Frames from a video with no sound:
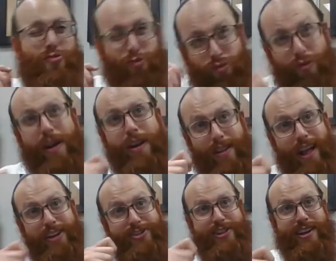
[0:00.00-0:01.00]
Real
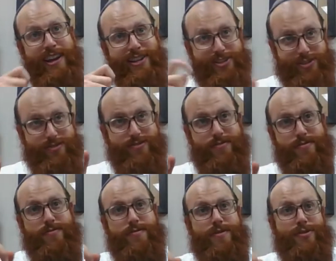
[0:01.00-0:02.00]
education,
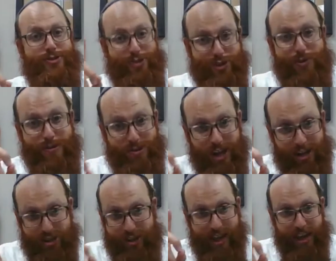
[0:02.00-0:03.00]
Jewish
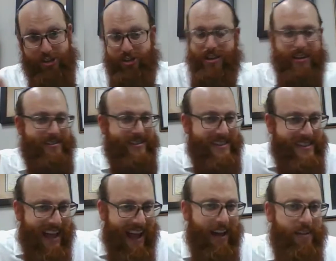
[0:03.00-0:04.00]
education, is
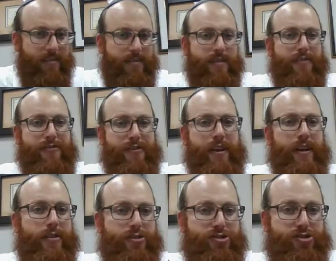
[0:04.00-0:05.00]
not to
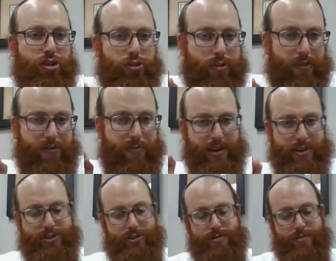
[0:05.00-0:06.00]
feed your children
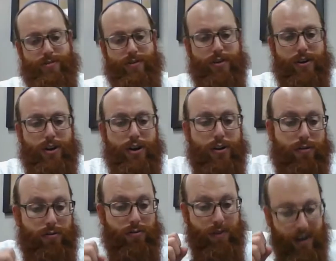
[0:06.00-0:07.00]
information.
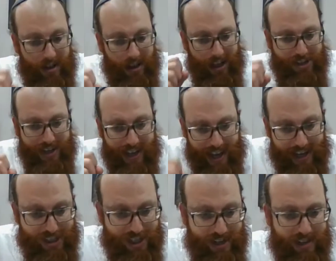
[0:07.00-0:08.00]
Real
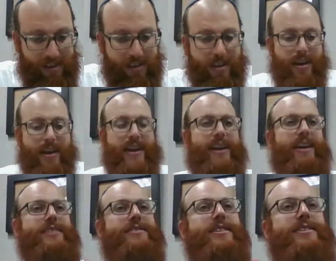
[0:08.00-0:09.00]
education
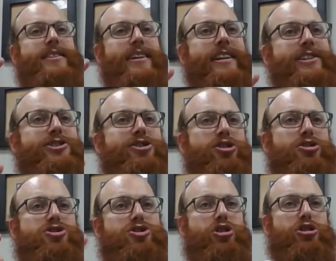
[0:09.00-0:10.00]
is to teach your
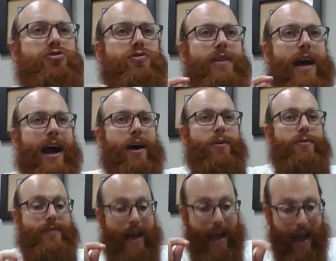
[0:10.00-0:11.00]
children how
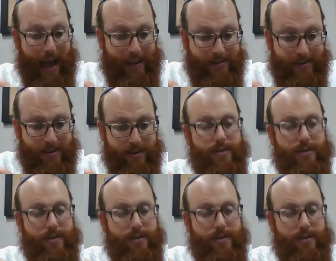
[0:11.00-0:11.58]
to ask